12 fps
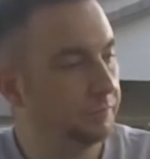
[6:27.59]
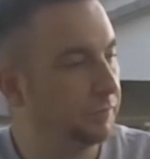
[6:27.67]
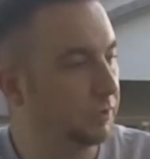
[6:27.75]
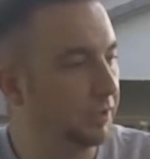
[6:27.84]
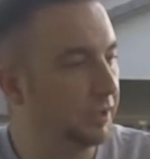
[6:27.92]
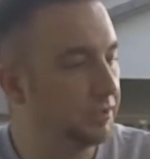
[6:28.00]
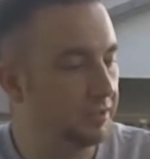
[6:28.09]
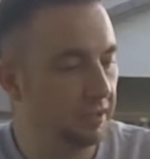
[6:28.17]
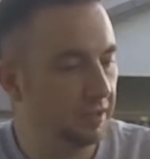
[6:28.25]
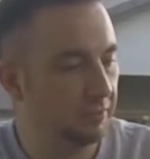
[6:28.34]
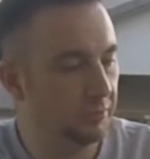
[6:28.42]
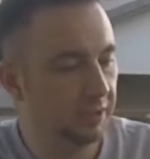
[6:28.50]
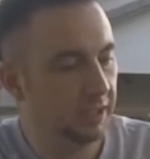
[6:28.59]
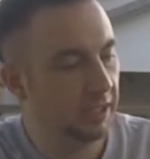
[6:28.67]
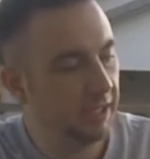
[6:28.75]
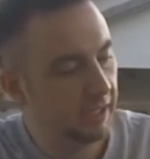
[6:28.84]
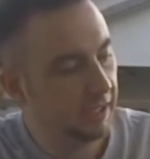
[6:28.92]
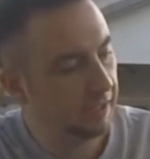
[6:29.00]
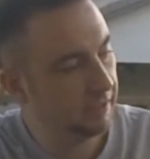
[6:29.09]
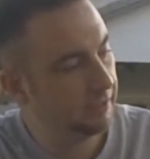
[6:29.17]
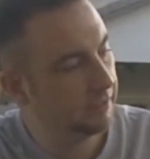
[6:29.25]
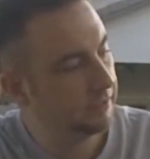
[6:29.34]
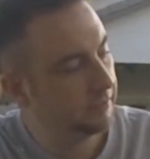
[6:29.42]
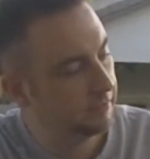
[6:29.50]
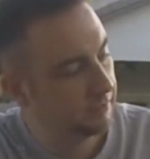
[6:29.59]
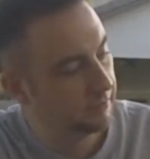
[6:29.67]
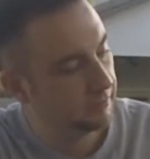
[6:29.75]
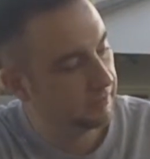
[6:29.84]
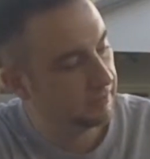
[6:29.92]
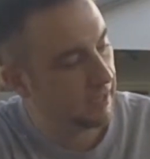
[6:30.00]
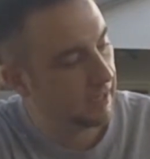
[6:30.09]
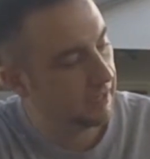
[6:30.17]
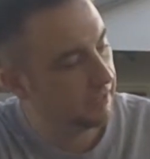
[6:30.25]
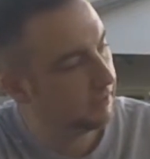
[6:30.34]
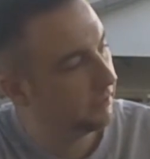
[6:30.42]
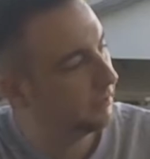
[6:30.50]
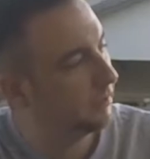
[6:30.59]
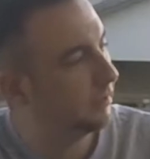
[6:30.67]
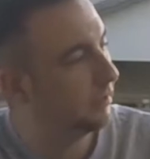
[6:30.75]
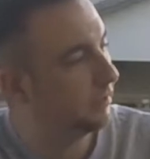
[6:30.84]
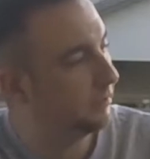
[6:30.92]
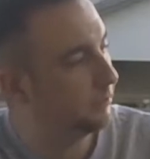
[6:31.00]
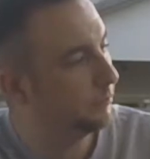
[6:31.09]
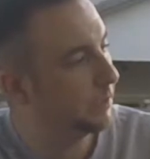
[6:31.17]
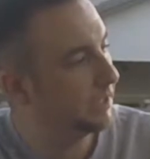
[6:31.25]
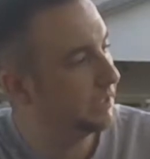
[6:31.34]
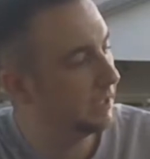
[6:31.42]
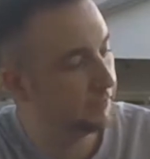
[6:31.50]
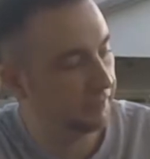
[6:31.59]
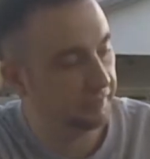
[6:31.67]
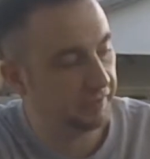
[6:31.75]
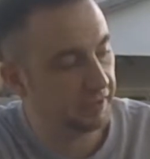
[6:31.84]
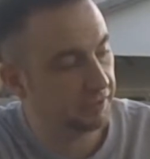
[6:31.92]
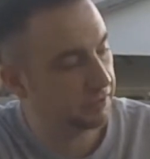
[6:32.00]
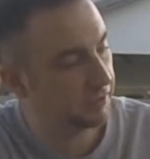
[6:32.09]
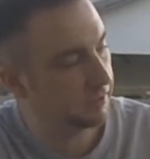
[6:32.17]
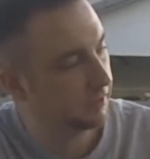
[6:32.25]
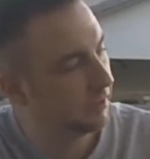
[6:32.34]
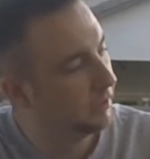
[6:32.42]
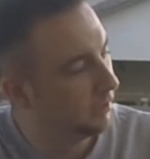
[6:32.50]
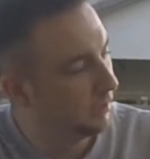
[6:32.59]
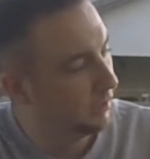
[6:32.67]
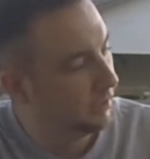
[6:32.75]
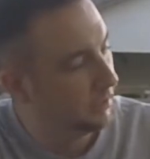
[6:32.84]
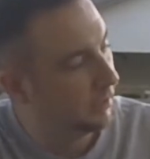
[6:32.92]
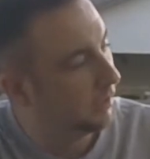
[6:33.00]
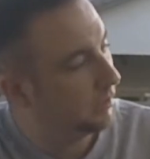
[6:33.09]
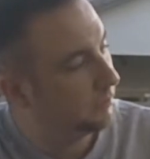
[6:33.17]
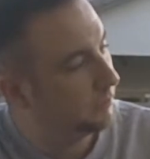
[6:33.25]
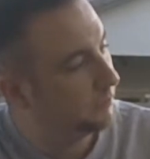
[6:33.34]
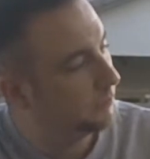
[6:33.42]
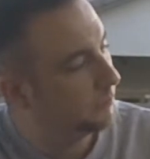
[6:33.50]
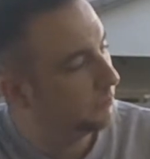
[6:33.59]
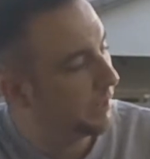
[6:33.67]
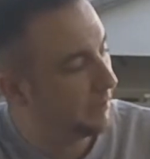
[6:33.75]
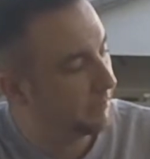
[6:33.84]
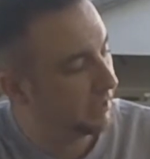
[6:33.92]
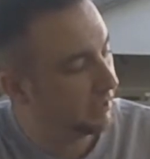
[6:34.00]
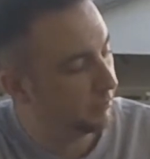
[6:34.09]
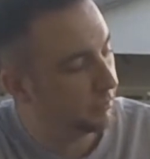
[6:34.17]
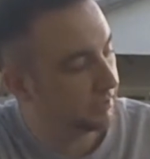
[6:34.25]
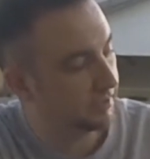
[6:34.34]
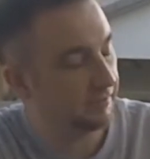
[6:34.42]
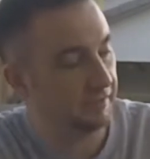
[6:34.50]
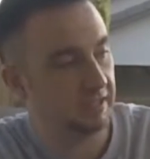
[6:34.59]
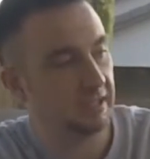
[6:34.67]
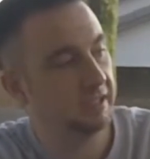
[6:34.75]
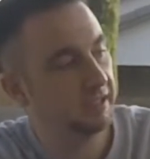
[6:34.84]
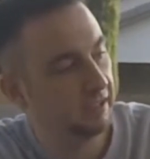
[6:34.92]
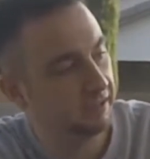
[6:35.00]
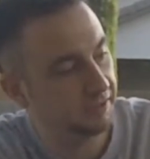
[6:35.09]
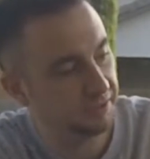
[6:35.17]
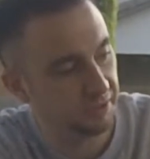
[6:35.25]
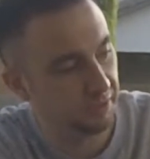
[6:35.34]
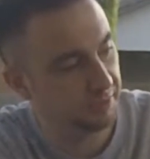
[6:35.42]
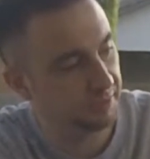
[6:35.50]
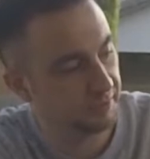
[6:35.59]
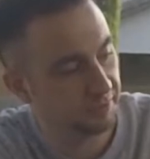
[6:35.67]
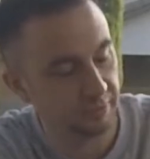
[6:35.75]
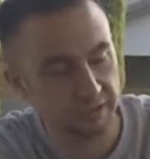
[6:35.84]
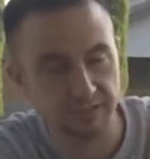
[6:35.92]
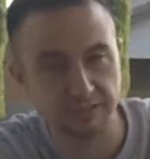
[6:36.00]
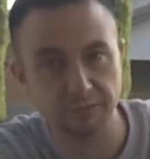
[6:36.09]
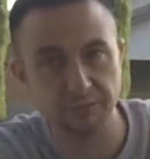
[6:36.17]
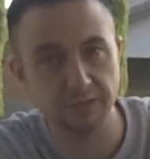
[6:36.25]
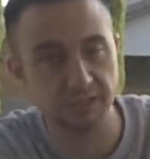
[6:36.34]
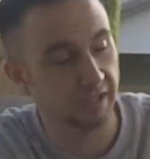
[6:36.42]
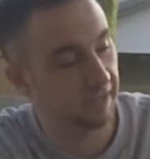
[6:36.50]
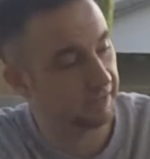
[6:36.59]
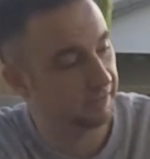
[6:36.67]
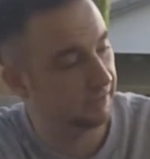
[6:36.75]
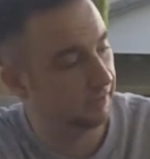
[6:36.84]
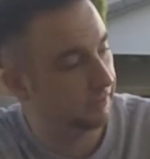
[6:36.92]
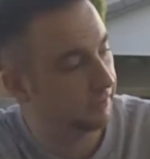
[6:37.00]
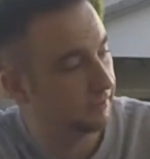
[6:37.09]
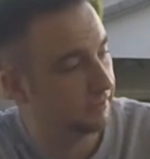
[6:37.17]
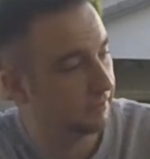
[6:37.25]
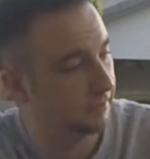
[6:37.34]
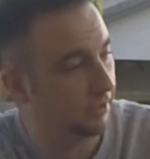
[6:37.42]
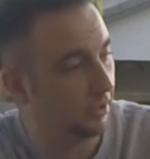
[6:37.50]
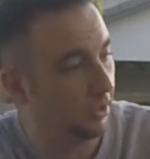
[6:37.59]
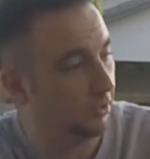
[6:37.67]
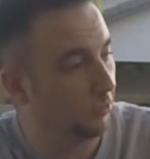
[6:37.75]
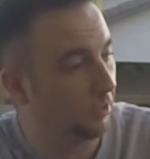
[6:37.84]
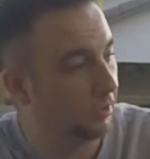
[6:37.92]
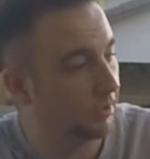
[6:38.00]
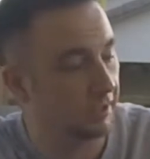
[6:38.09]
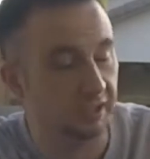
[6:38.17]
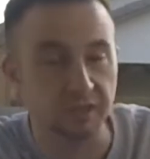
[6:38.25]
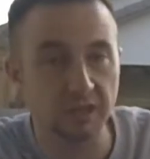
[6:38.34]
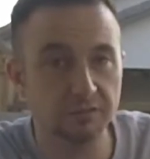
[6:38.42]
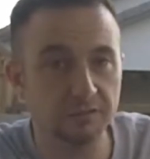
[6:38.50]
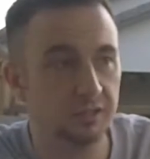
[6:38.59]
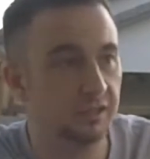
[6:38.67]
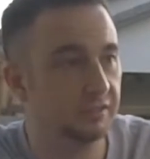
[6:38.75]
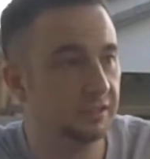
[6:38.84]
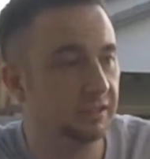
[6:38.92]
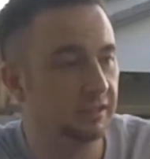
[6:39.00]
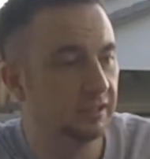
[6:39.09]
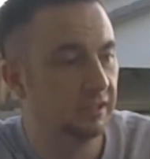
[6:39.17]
So here's another one that I had signed by David Finch. Batman #17. I just chose this one because I really liked the artwork and the cover of it.